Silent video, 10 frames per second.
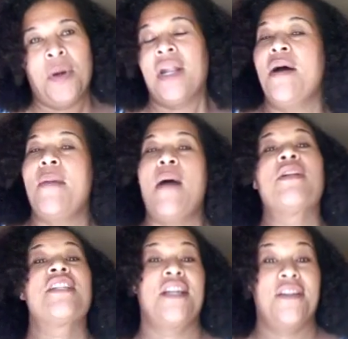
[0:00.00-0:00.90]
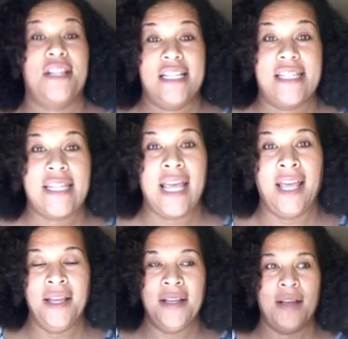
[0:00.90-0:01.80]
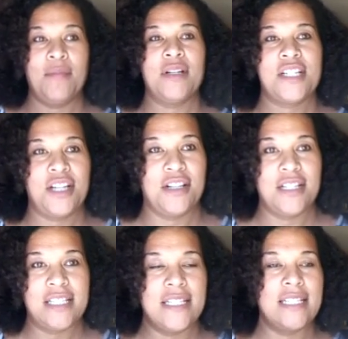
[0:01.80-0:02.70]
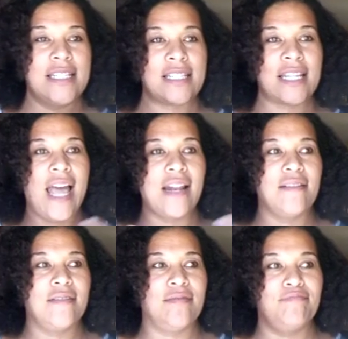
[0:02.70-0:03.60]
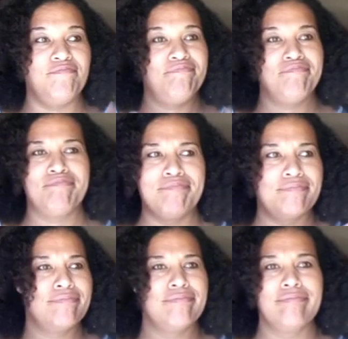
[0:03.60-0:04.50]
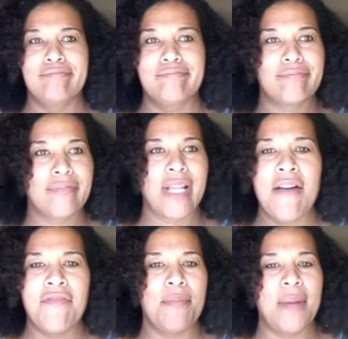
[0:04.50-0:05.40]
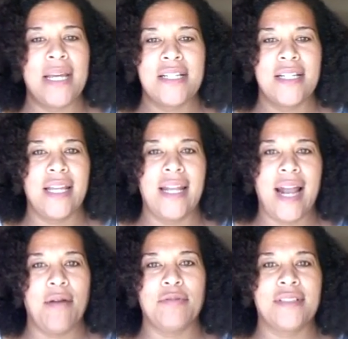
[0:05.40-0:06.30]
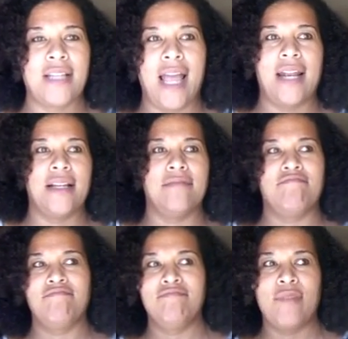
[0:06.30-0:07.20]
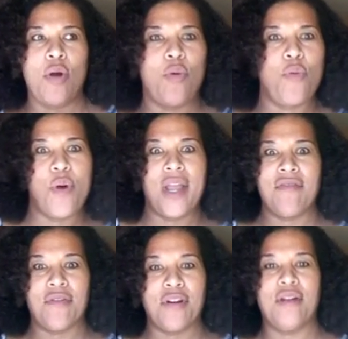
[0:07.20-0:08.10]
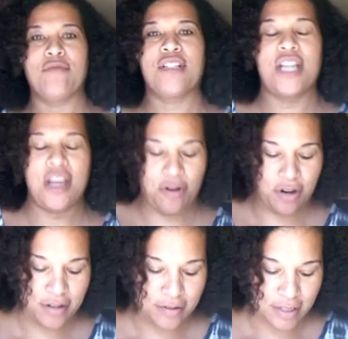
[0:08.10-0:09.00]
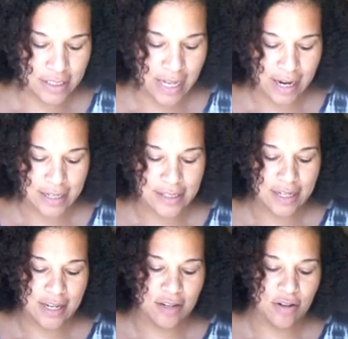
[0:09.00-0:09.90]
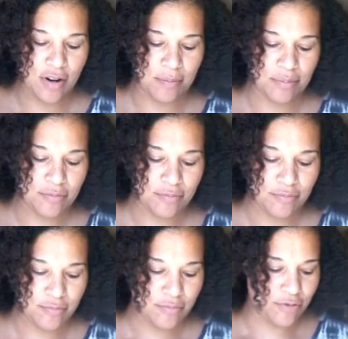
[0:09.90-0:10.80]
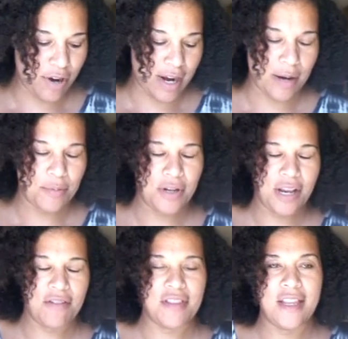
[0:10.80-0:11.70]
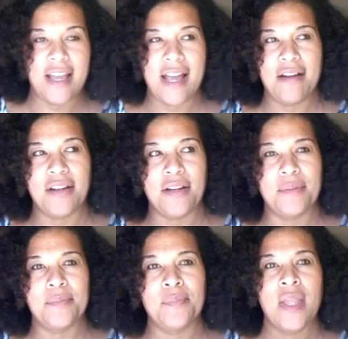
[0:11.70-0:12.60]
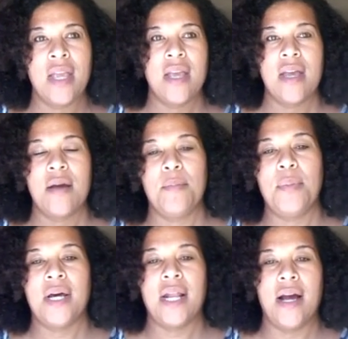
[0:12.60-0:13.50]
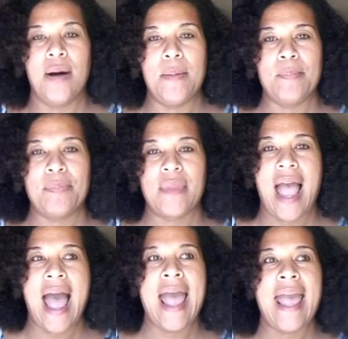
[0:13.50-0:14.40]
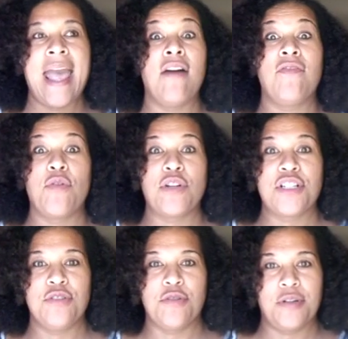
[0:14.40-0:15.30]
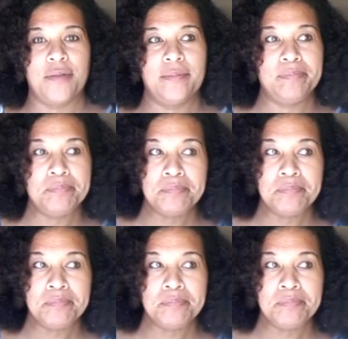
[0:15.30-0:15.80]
But I'm gonna share this. And this is kind of information that I was kind of wavering on sharing, because like I said, I'm trying not to put everything out there. But I have 4 children,